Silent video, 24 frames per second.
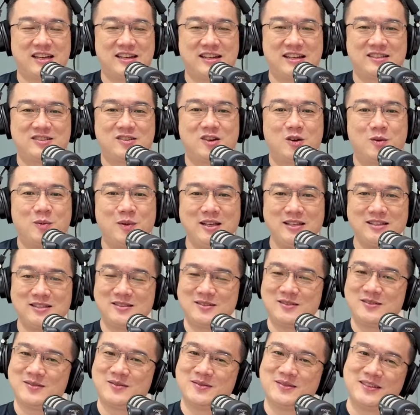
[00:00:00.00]
And as
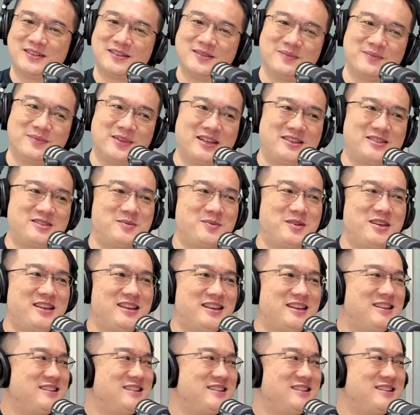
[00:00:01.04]
always, next to me